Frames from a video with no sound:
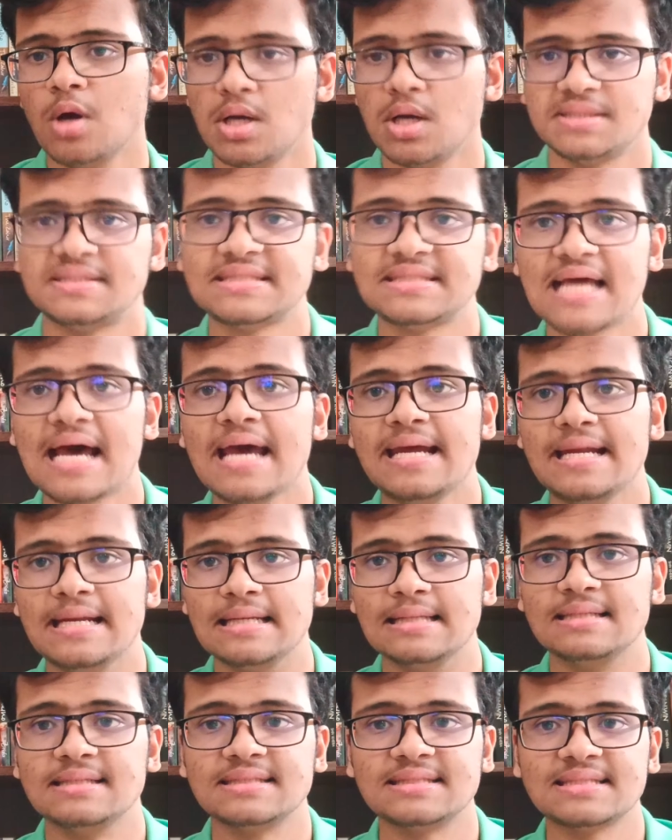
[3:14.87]

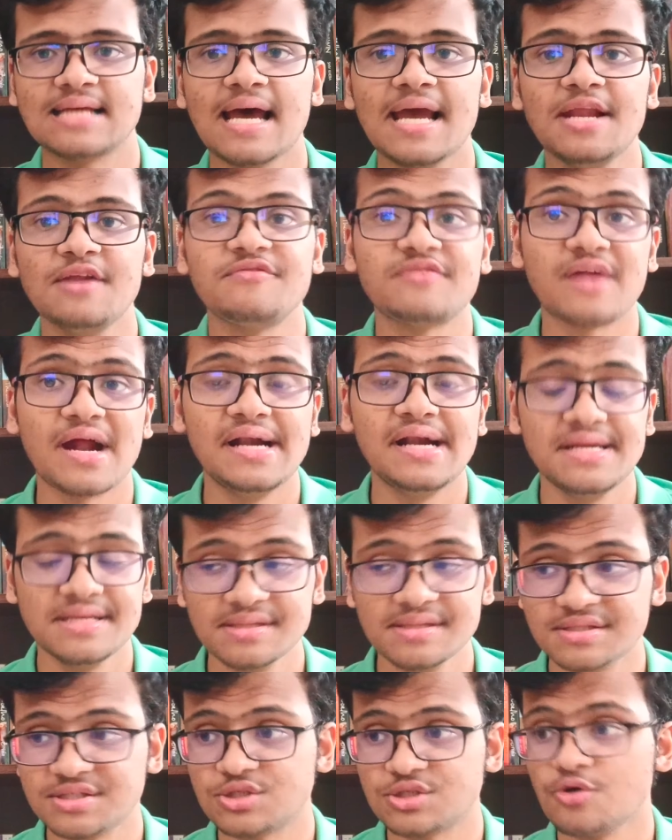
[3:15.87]
style of
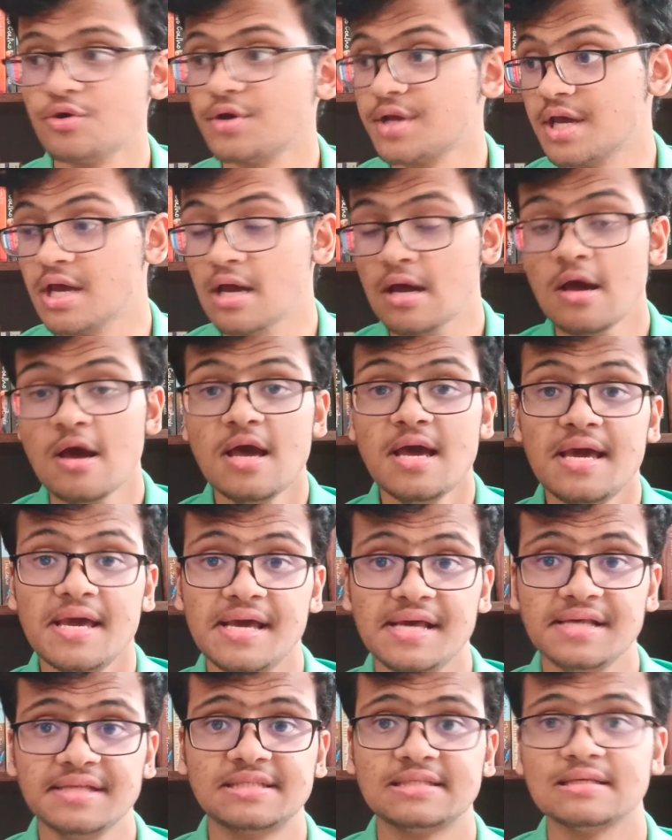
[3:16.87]
writing the story
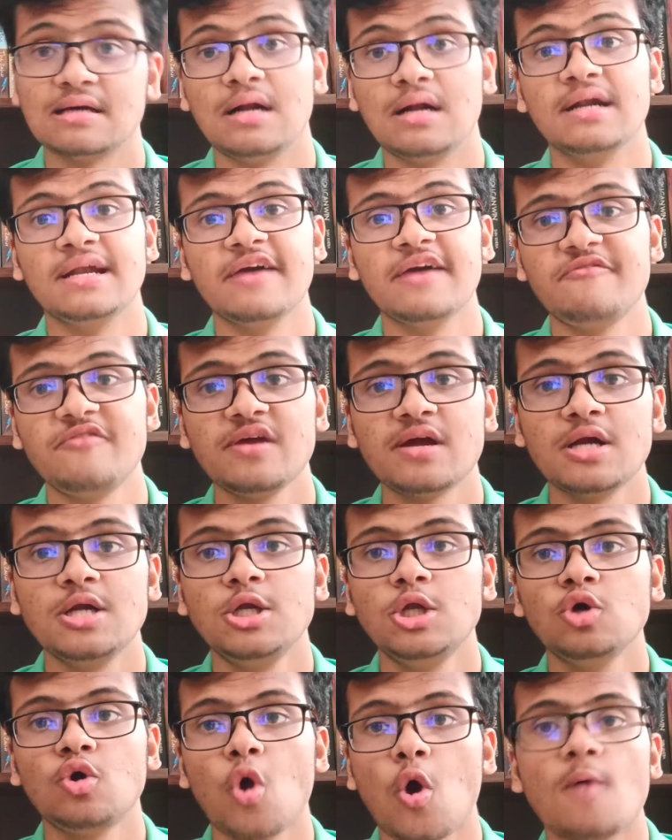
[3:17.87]
is
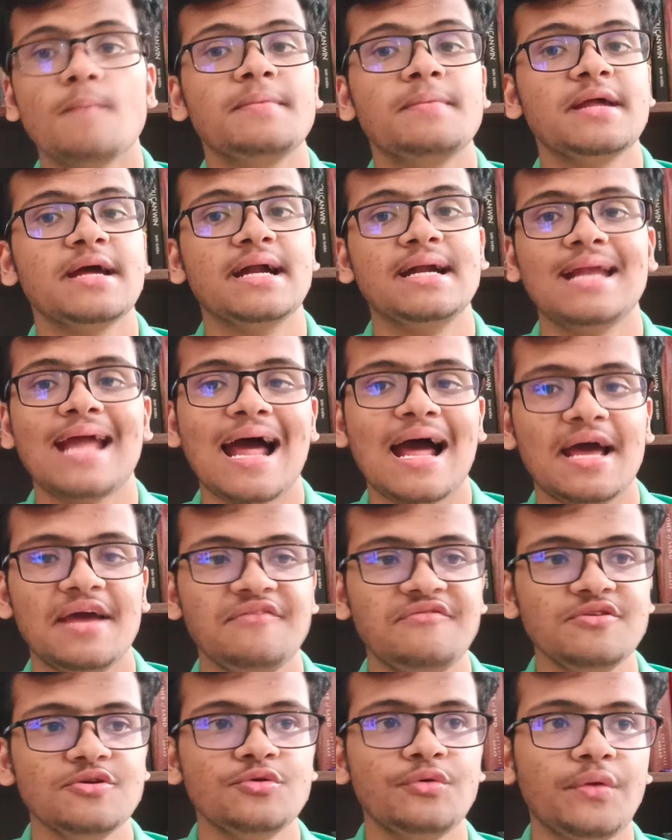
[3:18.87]
difficult to comprehend
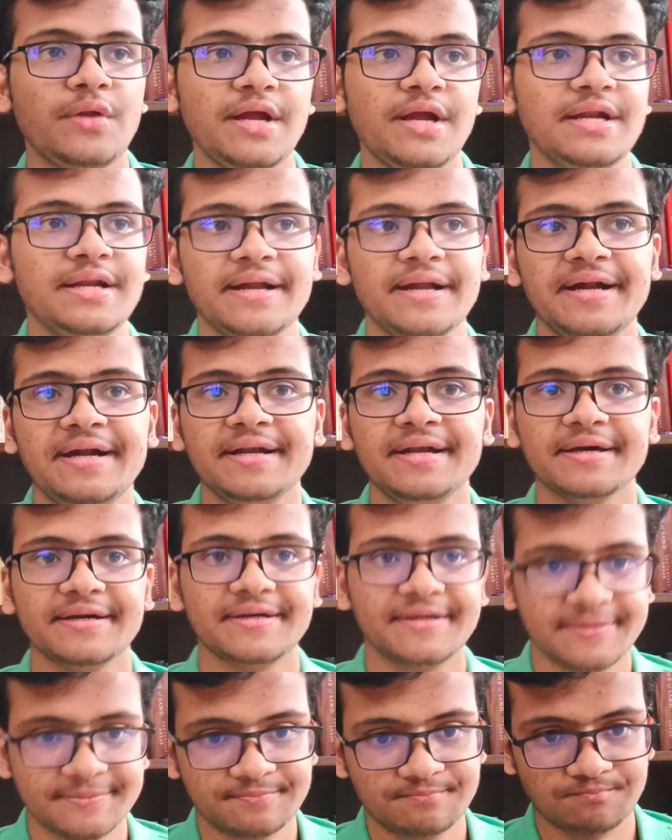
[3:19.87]
if you read it,
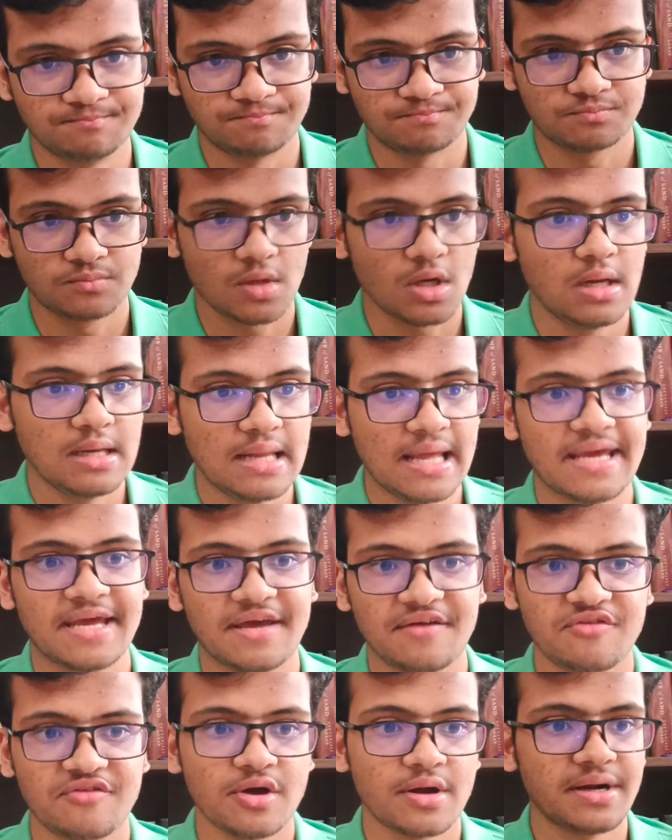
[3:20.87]

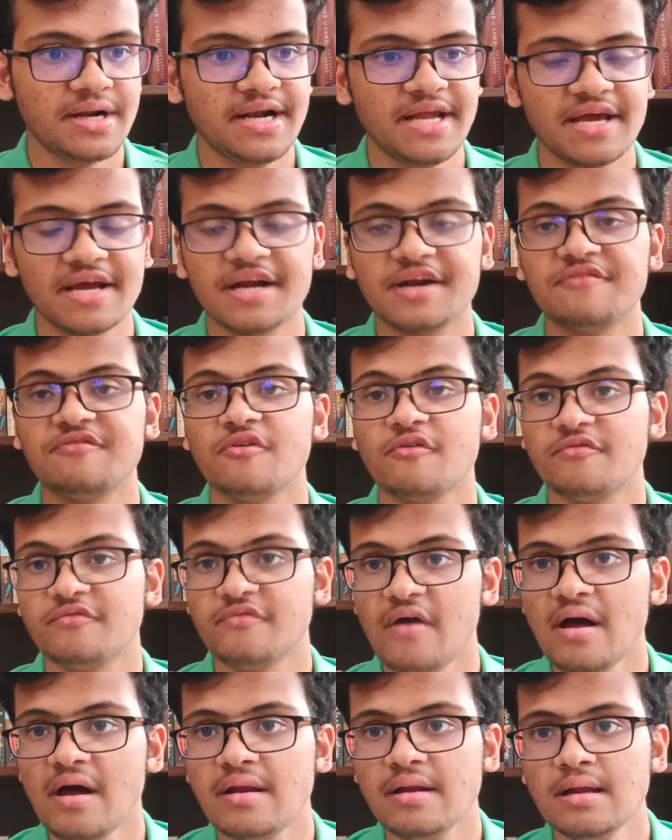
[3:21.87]
like if you're reading it for
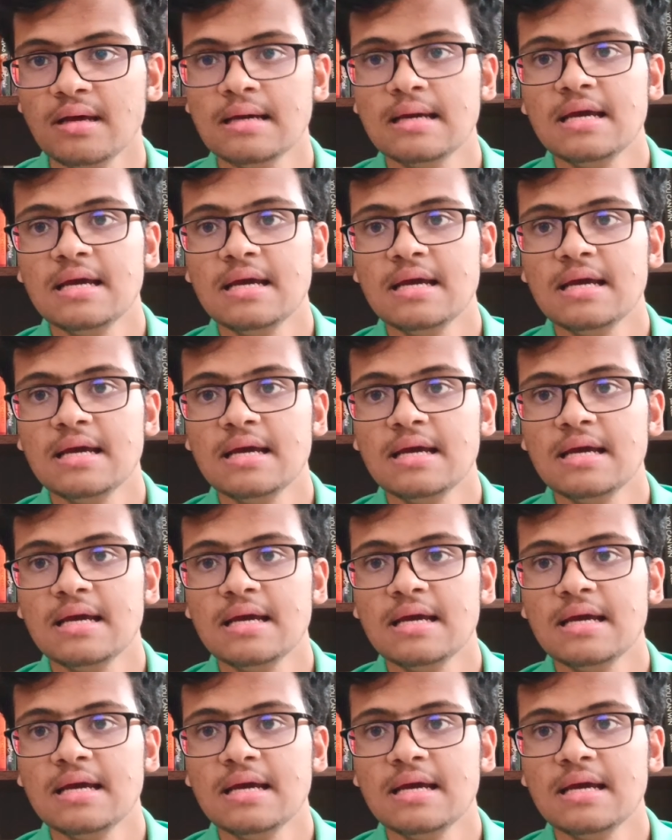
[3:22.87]
fun.